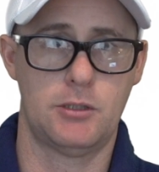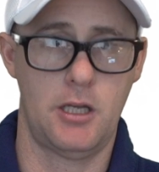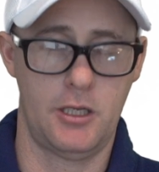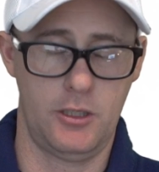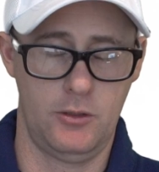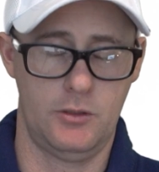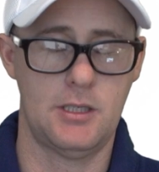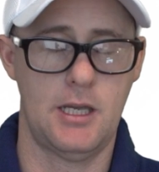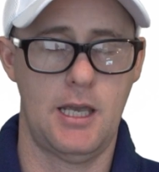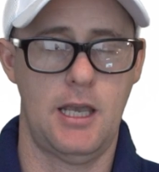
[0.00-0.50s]

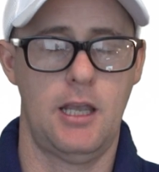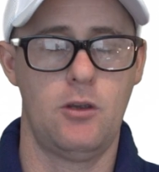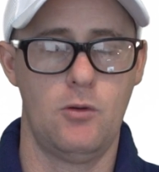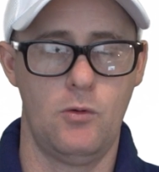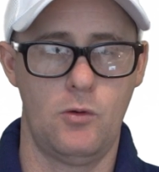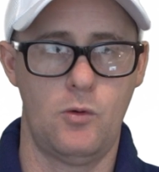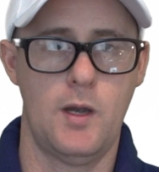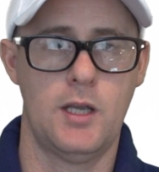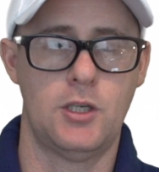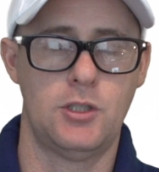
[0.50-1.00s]
like you say in
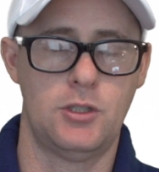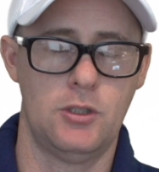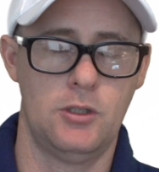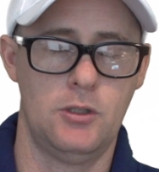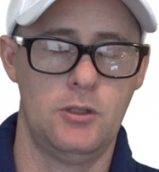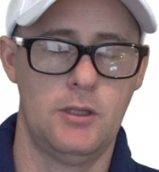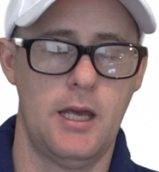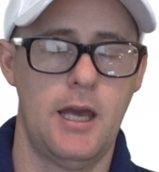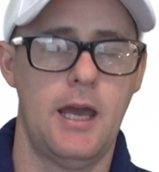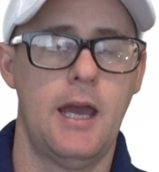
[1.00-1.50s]
your
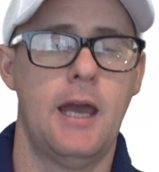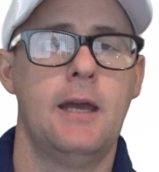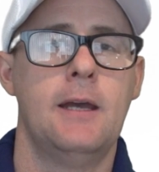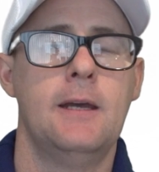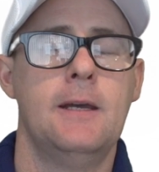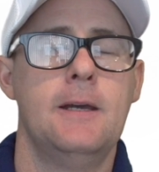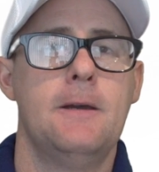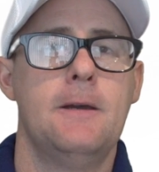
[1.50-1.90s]
question there,